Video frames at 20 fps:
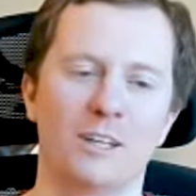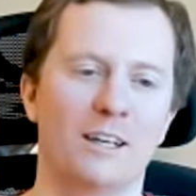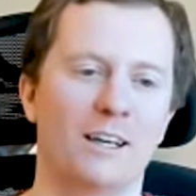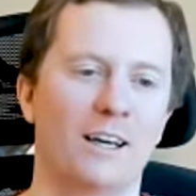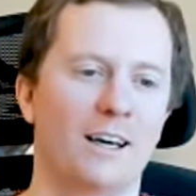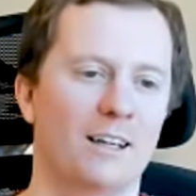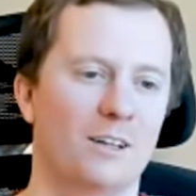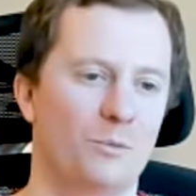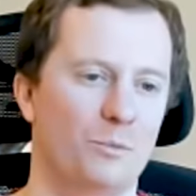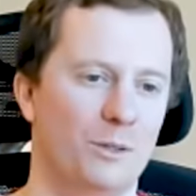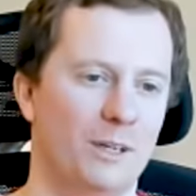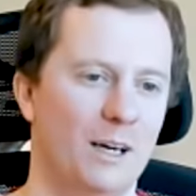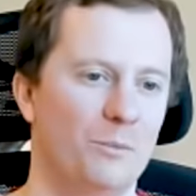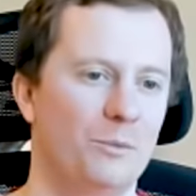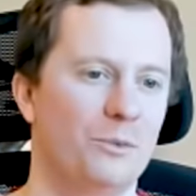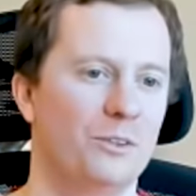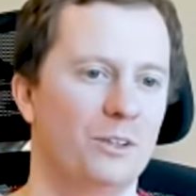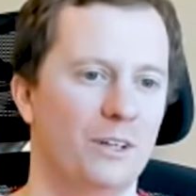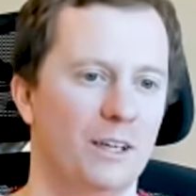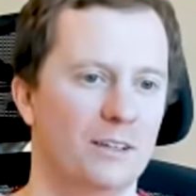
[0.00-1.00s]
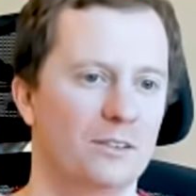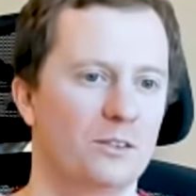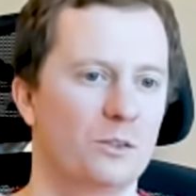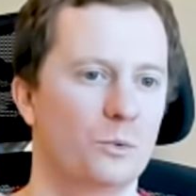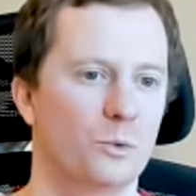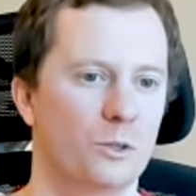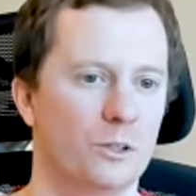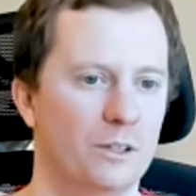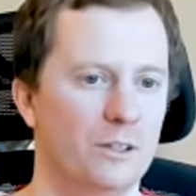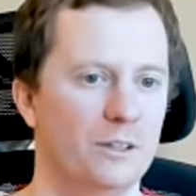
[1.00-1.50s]
at perhaps the next
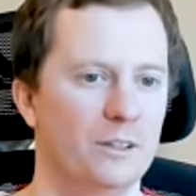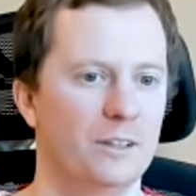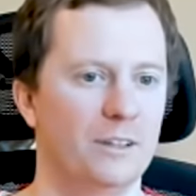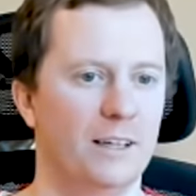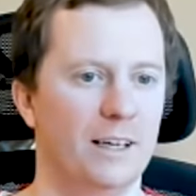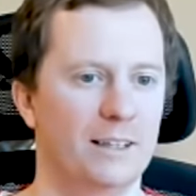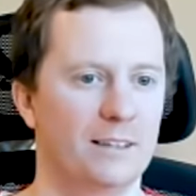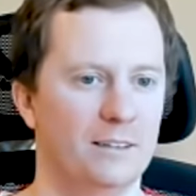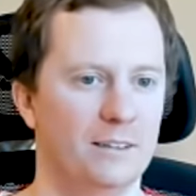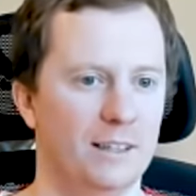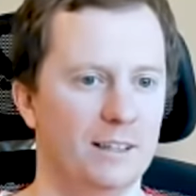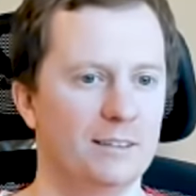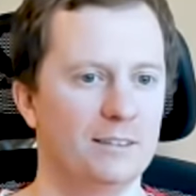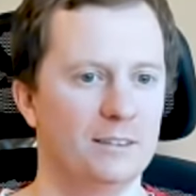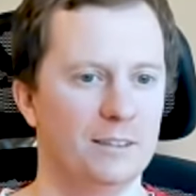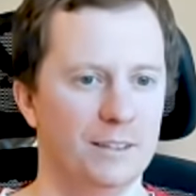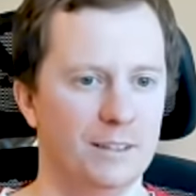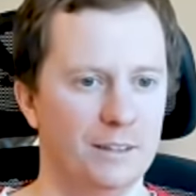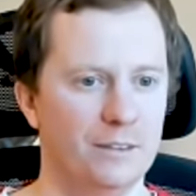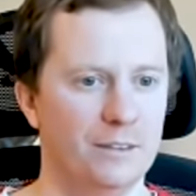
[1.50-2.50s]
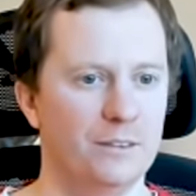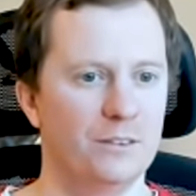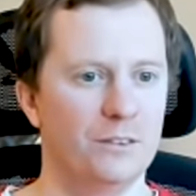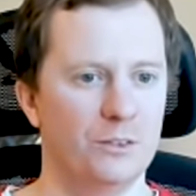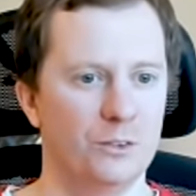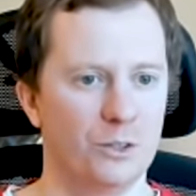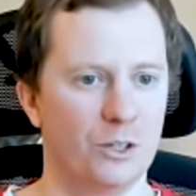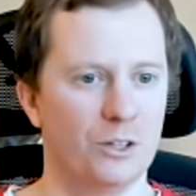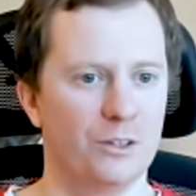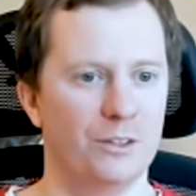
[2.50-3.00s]
quarter the ne- next year
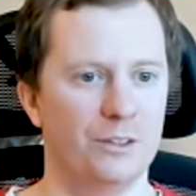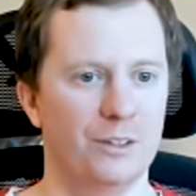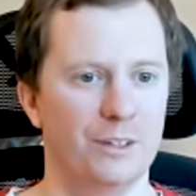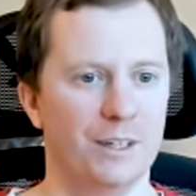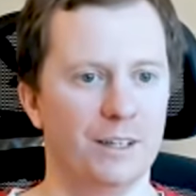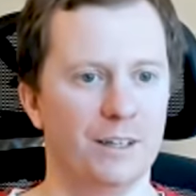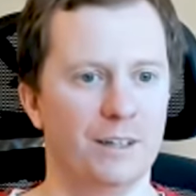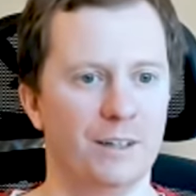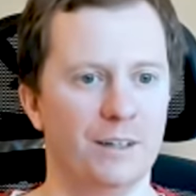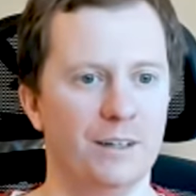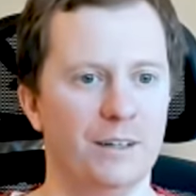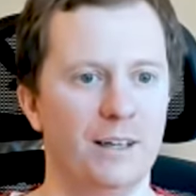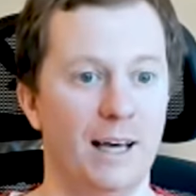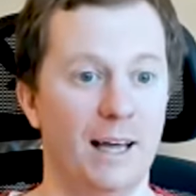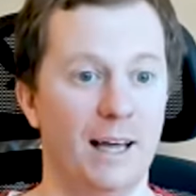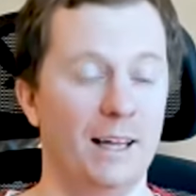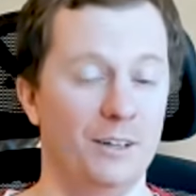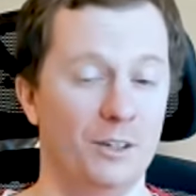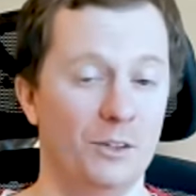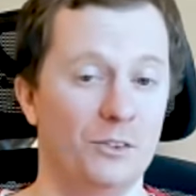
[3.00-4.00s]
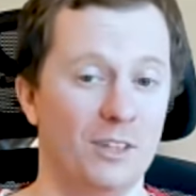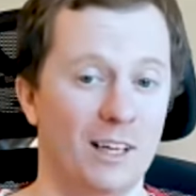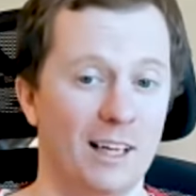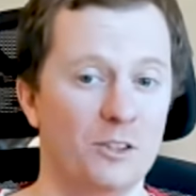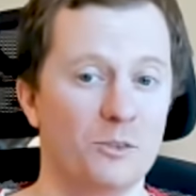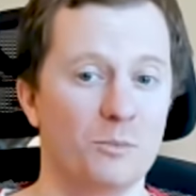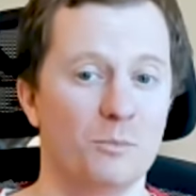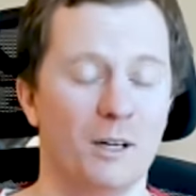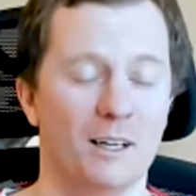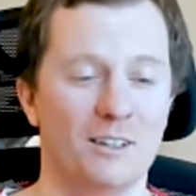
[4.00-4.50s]
rather than and the
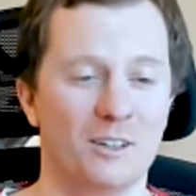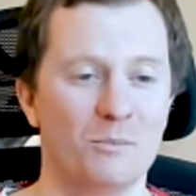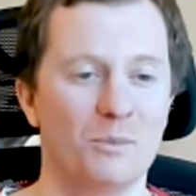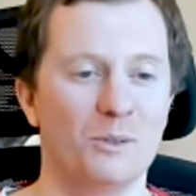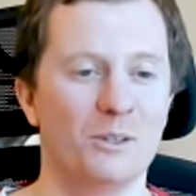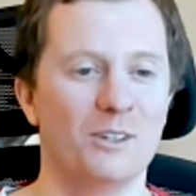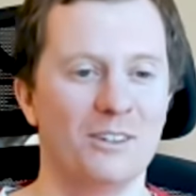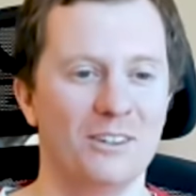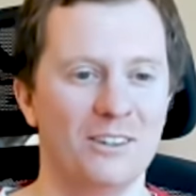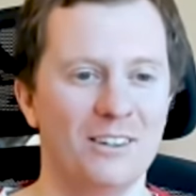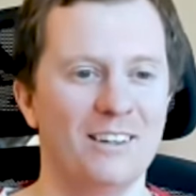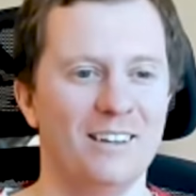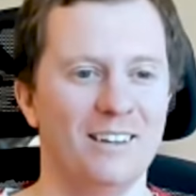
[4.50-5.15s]
sales multiple